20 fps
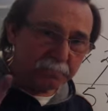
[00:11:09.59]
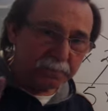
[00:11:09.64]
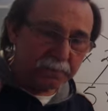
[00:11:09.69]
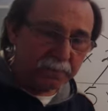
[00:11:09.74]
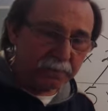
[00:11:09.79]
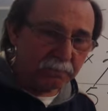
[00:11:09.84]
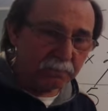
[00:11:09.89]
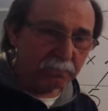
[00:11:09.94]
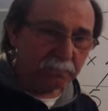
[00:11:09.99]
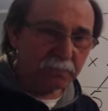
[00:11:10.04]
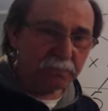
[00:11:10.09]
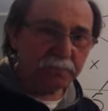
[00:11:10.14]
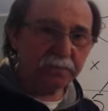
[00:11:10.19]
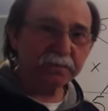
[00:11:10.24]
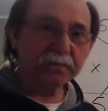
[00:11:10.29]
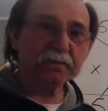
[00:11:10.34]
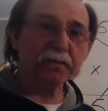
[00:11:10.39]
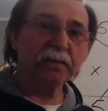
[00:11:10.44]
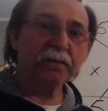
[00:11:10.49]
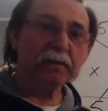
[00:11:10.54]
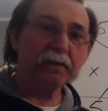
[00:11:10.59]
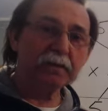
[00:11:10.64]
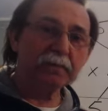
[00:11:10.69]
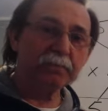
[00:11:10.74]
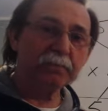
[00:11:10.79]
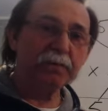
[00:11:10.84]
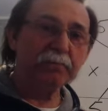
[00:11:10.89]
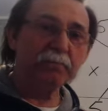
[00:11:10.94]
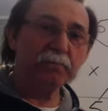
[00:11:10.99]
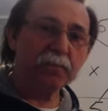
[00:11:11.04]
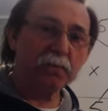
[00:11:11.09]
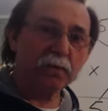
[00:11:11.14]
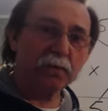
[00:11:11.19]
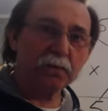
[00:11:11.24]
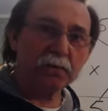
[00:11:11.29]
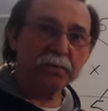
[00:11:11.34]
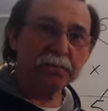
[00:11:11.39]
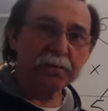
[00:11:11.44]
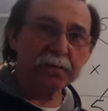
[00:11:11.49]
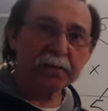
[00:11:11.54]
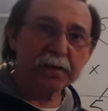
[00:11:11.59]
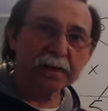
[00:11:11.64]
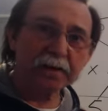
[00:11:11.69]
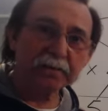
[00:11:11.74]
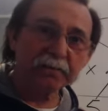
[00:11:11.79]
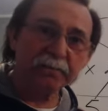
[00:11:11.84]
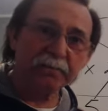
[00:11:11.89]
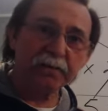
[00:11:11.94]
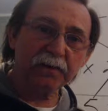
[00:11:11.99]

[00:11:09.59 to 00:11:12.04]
deal with this a little bit more on the next